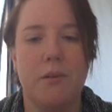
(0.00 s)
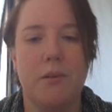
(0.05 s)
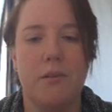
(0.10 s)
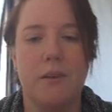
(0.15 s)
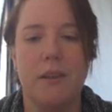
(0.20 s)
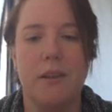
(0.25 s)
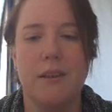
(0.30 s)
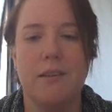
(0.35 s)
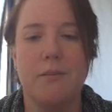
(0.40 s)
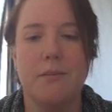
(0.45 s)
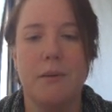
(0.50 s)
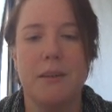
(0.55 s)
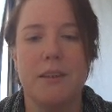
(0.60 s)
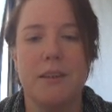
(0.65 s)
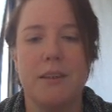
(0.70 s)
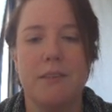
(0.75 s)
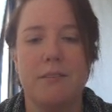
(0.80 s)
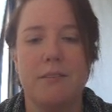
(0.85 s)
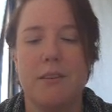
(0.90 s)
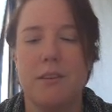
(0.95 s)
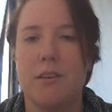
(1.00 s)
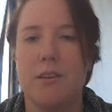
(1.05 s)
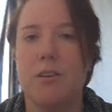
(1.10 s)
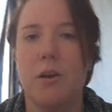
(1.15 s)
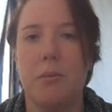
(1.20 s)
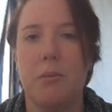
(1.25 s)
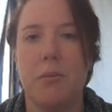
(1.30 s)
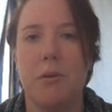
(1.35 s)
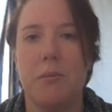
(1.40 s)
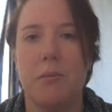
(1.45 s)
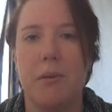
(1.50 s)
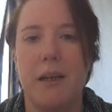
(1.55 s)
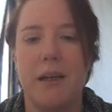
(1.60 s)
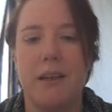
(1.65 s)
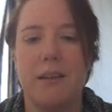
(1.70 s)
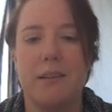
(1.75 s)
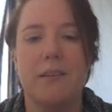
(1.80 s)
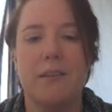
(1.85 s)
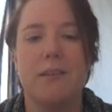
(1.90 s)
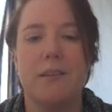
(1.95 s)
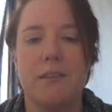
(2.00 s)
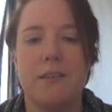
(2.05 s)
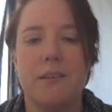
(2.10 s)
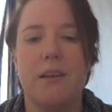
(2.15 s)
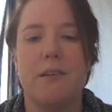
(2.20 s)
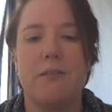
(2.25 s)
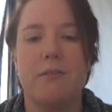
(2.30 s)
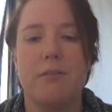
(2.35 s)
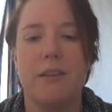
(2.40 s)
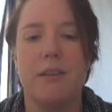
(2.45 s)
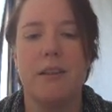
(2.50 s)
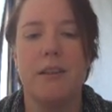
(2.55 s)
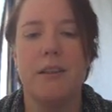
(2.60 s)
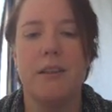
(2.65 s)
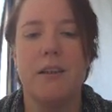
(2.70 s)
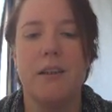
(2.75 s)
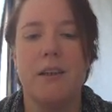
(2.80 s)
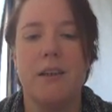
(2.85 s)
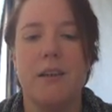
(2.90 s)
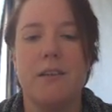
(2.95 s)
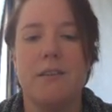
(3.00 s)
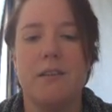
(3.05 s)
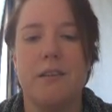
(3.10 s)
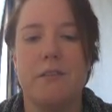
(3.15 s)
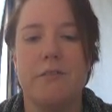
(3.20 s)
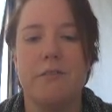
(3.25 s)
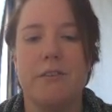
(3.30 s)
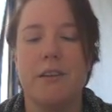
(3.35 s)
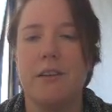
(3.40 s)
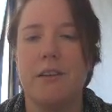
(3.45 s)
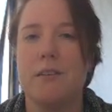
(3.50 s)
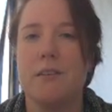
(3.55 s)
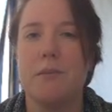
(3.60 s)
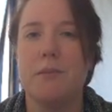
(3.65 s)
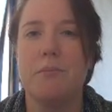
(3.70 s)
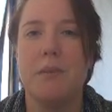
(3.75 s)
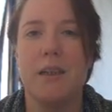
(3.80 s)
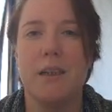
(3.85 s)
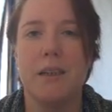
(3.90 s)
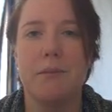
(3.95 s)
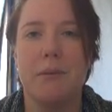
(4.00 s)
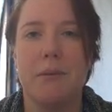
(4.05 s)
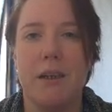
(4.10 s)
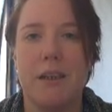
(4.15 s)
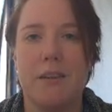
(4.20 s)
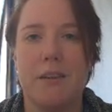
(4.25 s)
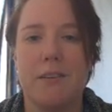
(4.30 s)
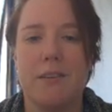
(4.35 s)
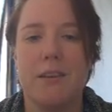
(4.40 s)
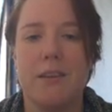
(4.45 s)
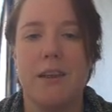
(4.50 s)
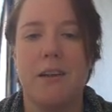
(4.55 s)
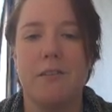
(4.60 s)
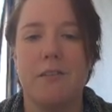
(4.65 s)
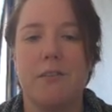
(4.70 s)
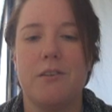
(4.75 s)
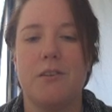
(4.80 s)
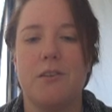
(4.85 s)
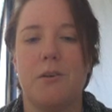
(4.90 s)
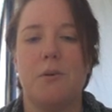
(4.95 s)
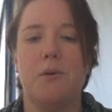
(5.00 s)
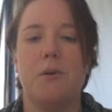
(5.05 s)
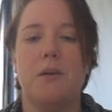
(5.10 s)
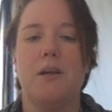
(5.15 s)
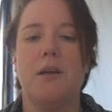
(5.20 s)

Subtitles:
Okay, especially if it's a double bed. It's definitely difficult to make by yourself. So